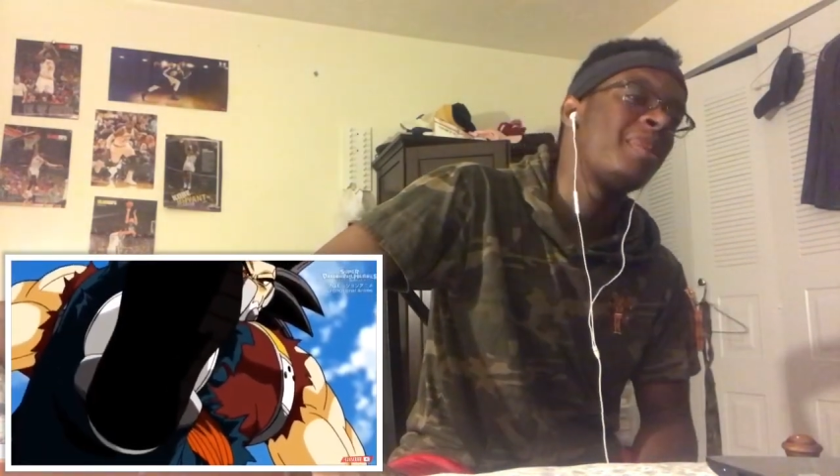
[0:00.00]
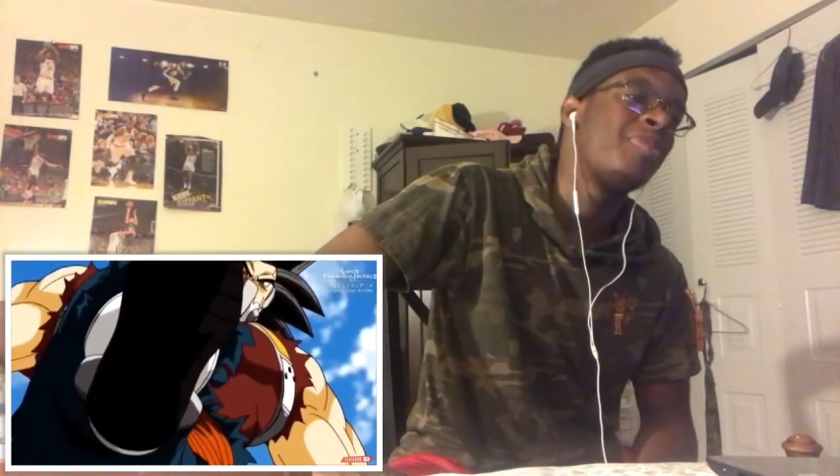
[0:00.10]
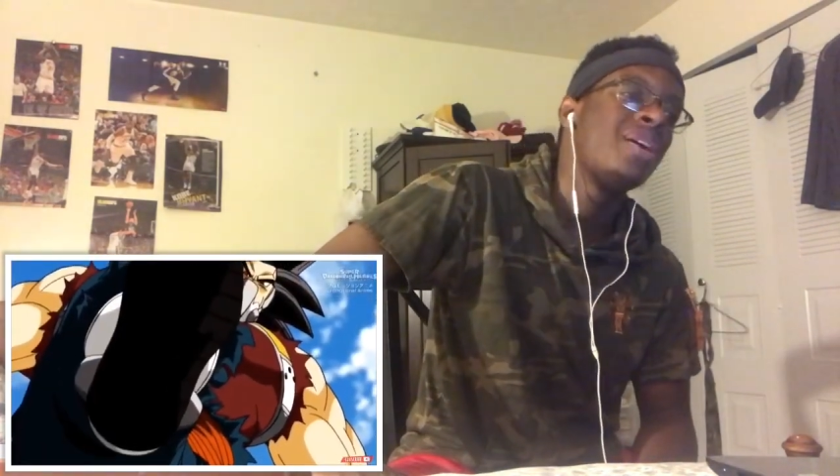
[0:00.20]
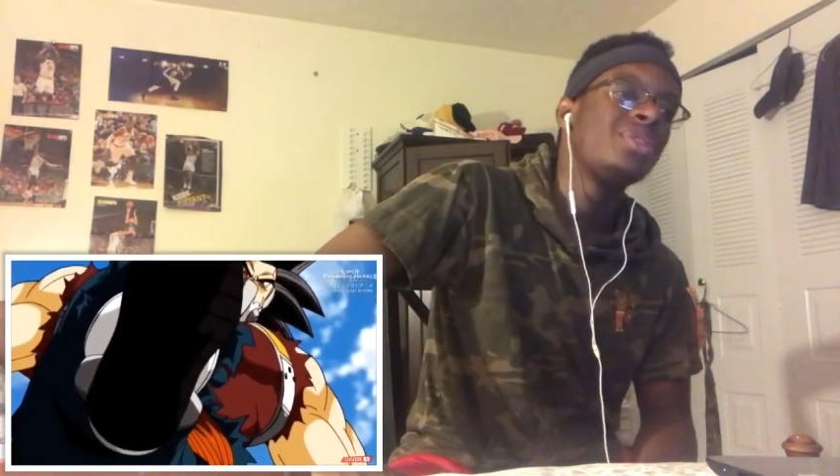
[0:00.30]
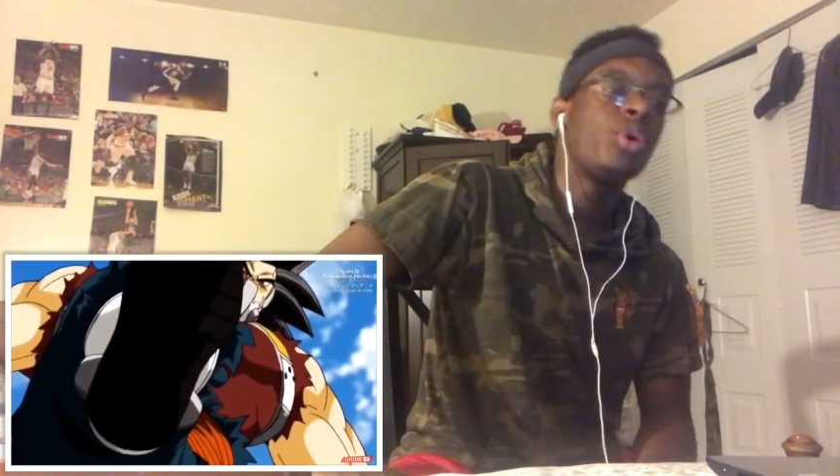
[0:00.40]
my...
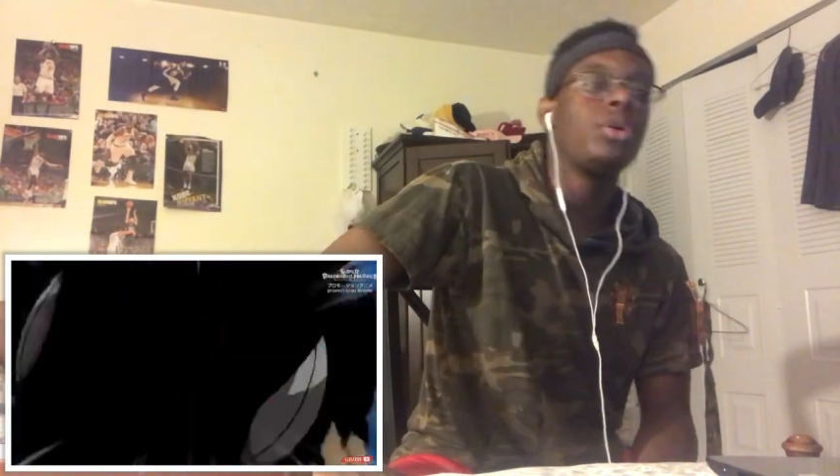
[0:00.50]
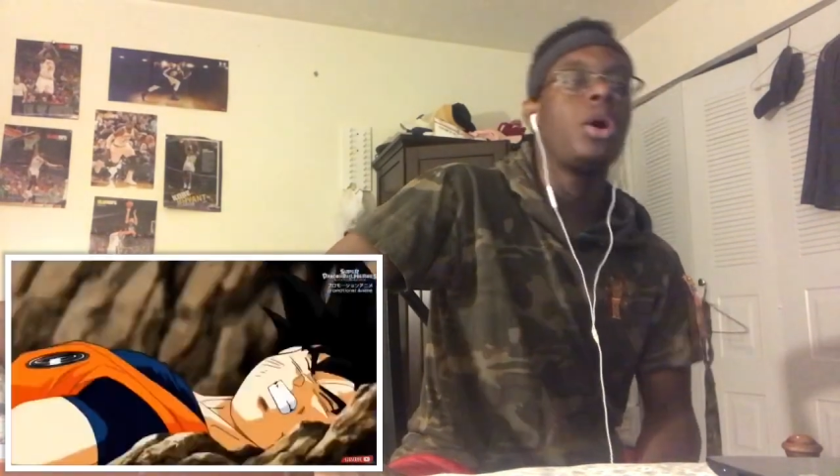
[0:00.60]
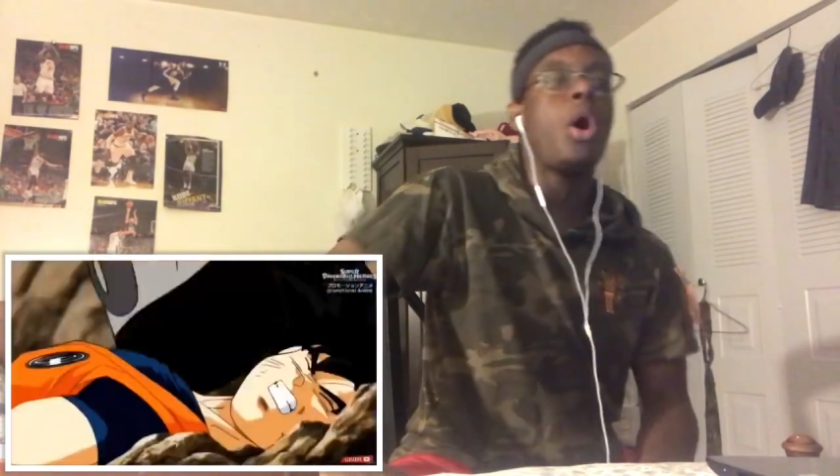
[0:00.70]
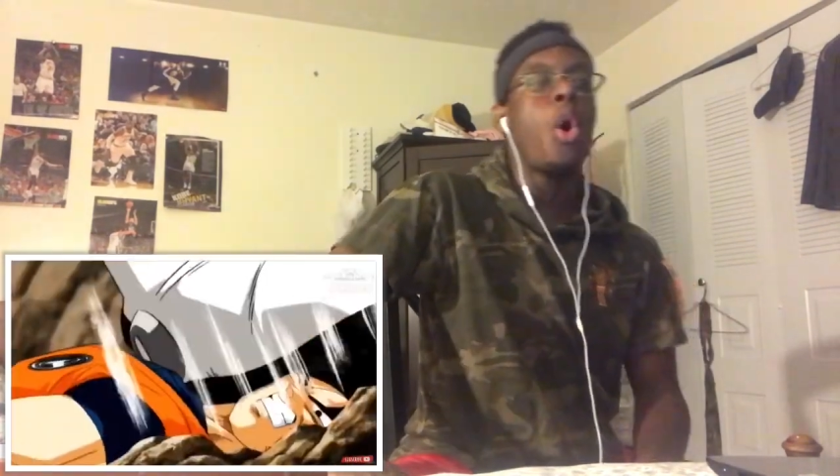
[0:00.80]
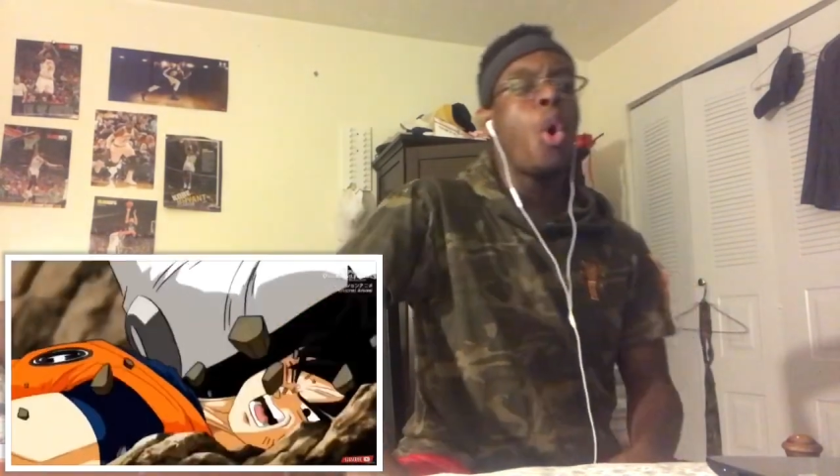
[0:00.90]
Don't...
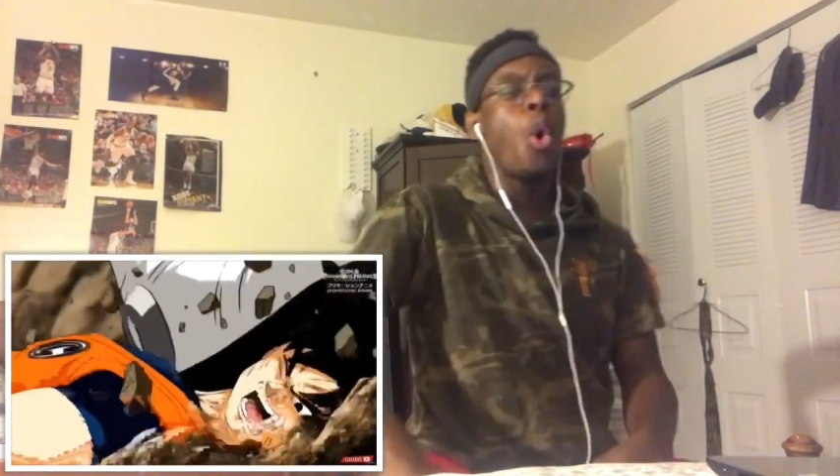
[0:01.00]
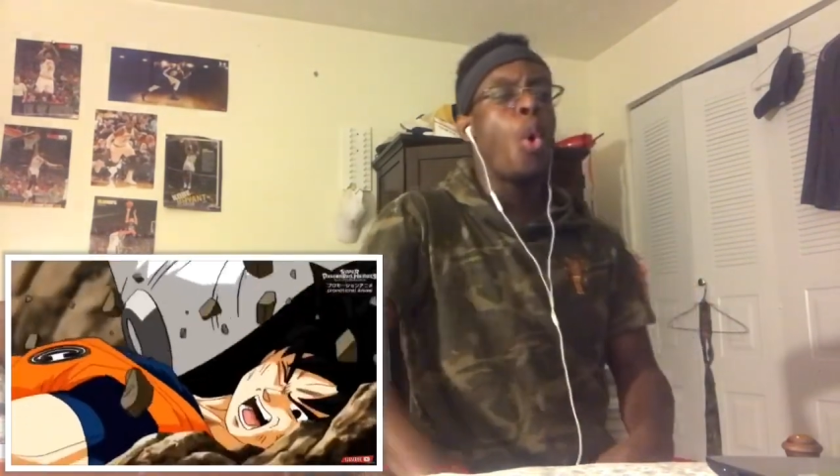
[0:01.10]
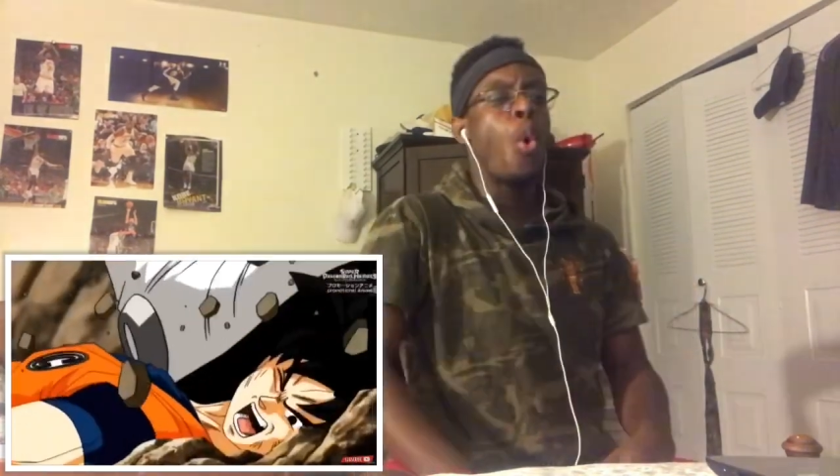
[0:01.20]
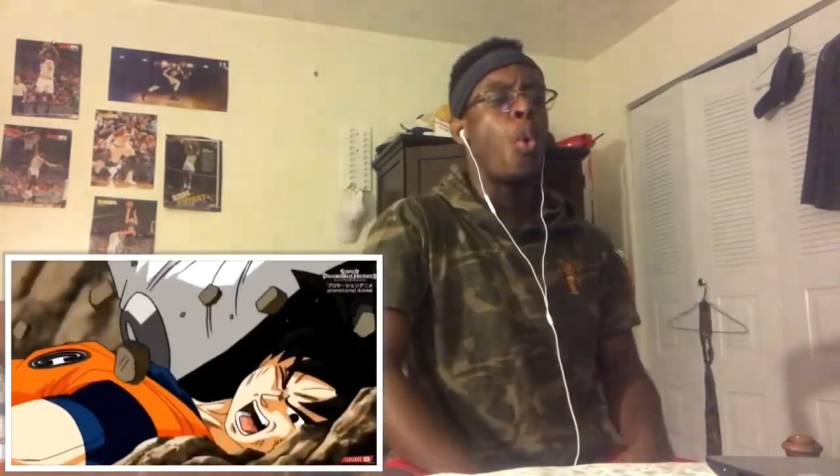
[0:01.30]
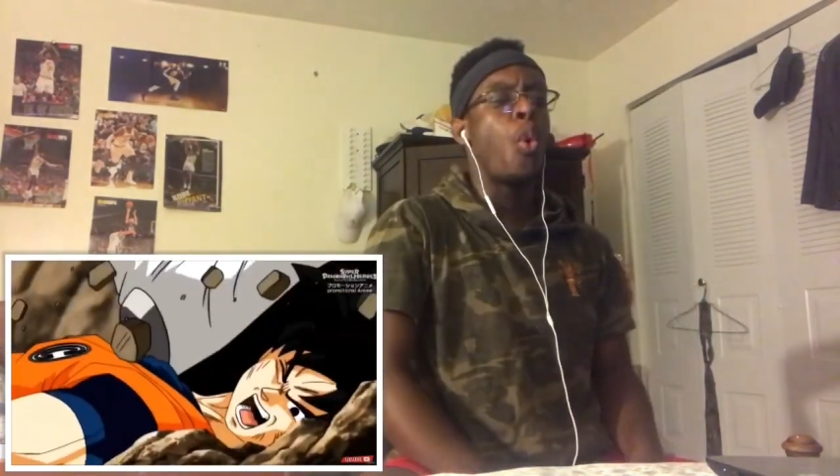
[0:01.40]

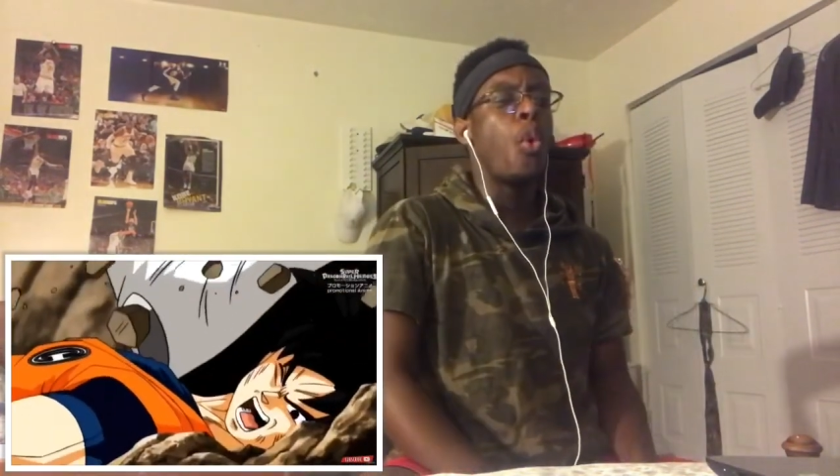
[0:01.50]
Oh!